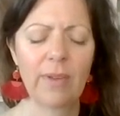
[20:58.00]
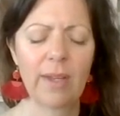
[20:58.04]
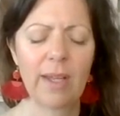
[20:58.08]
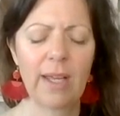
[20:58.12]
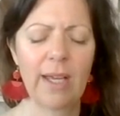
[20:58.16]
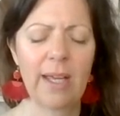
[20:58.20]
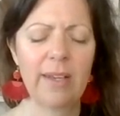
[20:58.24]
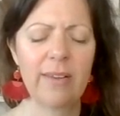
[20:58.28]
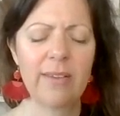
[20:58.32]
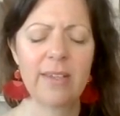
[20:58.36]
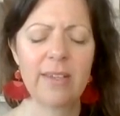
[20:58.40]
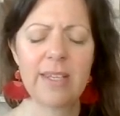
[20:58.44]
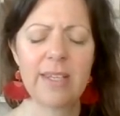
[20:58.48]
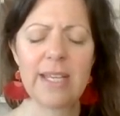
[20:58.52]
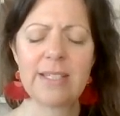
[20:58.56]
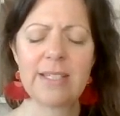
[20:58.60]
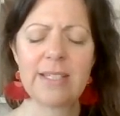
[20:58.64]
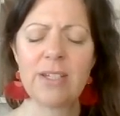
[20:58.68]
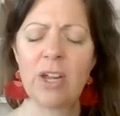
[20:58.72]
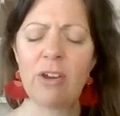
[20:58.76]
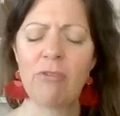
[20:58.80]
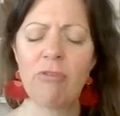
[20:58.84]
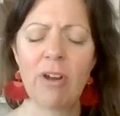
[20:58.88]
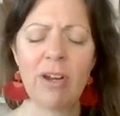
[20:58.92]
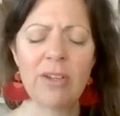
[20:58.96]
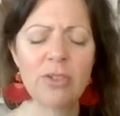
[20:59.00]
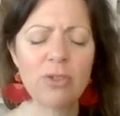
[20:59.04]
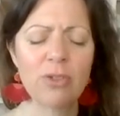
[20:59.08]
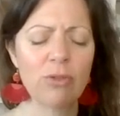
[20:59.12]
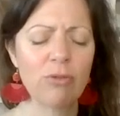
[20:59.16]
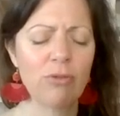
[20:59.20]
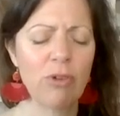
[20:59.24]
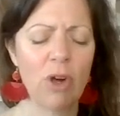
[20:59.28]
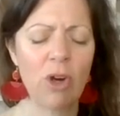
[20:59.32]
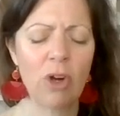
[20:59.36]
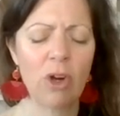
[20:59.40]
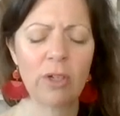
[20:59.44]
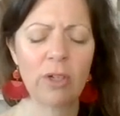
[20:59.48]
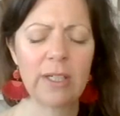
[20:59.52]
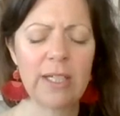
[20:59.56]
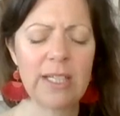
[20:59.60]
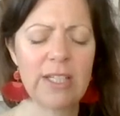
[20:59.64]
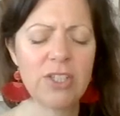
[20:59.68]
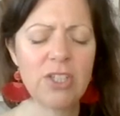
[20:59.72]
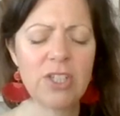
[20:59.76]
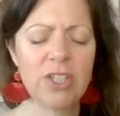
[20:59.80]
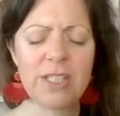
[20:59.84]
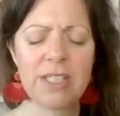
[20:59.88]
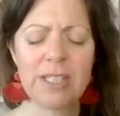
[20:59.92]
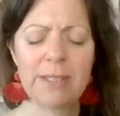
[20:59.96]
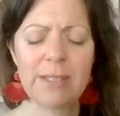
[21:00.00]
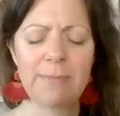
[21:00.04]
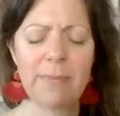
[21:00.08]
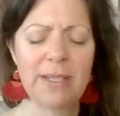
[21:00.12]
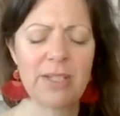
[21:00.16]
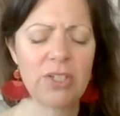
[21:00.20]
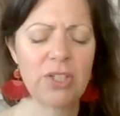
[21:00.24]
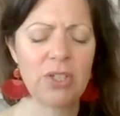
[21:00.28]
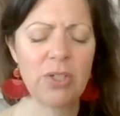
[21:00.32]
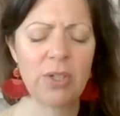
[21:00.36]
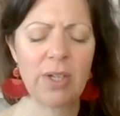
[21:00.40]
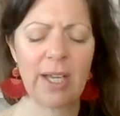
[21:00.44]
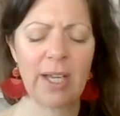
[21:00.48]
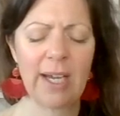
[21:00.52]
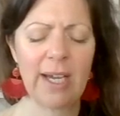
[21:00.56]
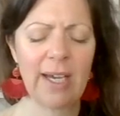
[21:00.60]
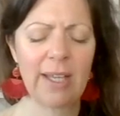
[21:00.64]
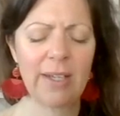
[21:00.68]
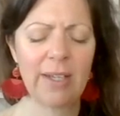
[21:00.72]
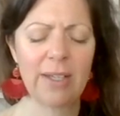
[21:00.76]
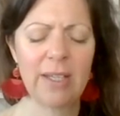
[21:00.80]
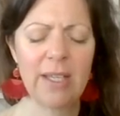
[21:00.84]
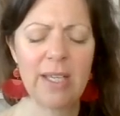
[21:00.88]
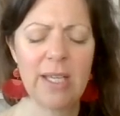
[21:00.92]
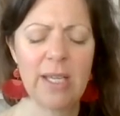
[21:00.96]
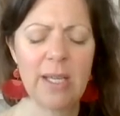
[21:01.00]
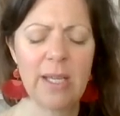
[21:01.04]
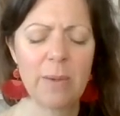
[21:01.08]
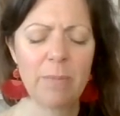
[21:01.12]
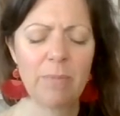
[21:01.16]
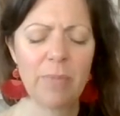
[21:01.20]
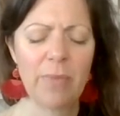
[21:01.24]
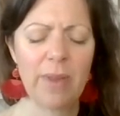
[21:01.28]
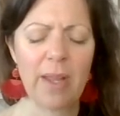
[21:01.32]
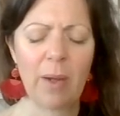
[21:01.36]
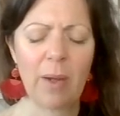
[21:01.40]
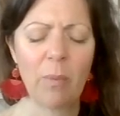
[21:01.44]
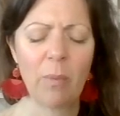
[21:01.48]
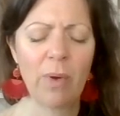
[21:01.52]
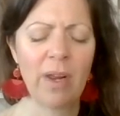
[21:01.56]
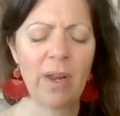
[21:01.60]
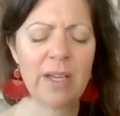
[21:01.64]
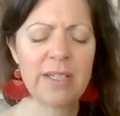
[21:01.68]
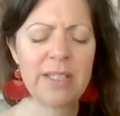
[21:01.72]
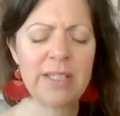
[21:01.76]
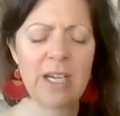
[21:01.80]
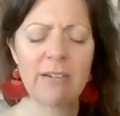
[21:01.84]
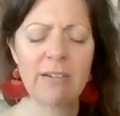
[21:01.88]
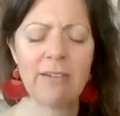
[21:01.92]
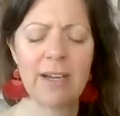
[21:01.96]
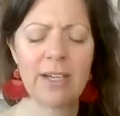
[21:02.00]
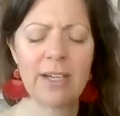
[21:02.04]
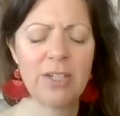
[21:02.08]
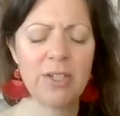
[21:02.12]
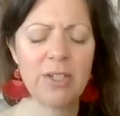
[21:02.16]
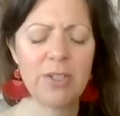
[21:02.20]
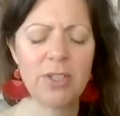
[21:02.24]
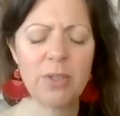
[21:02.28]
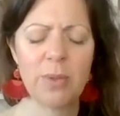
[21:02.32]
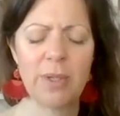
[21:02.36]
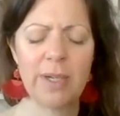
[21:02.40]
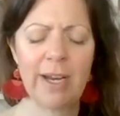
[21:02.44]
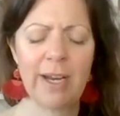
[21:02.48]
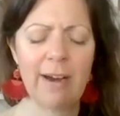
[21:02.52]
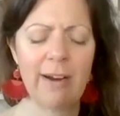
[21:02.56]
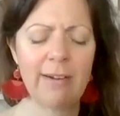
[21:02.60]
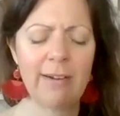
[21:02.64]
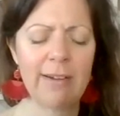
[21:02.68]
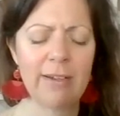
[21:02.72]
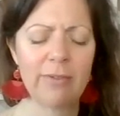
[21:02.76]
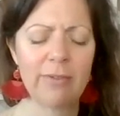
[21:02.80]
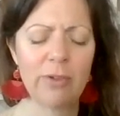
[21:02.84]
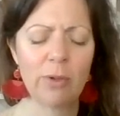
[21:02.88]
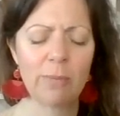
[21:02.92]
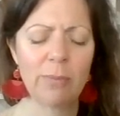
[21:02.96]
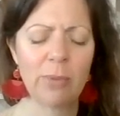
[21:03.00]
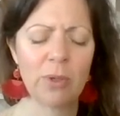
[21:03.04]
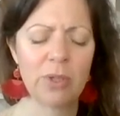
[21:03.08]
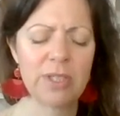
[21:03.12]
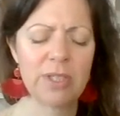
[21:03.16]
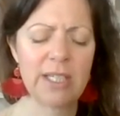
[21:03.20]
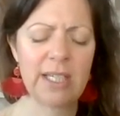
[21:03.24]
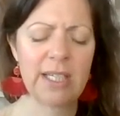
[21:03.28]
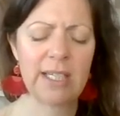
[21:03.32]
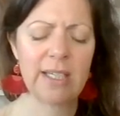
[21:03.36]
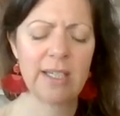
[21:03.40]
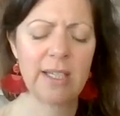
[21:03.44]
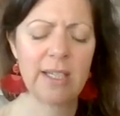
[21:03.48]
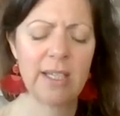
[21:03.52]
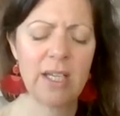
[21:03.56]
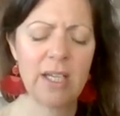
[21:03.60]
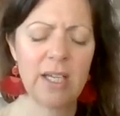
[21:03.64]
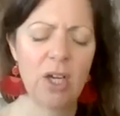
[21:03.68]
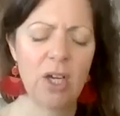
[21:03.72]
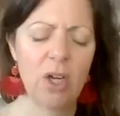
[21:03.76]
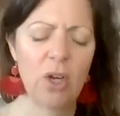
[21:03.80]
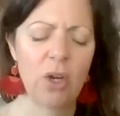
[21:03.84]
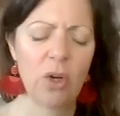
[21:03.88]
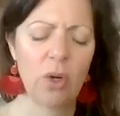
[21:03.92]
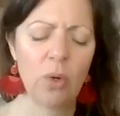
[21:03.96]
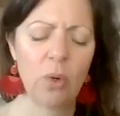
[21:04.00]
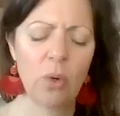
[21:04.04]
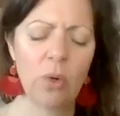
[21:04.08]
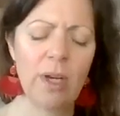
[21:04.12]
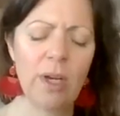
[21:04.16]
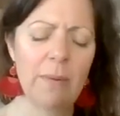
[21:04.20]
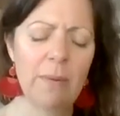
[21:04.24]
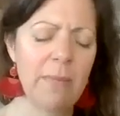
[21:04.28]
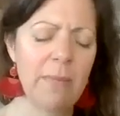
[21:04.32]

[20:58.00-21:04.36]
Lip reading: And there's no right or wrong, it's just as best you can. And when I direct you to an area of your body, all it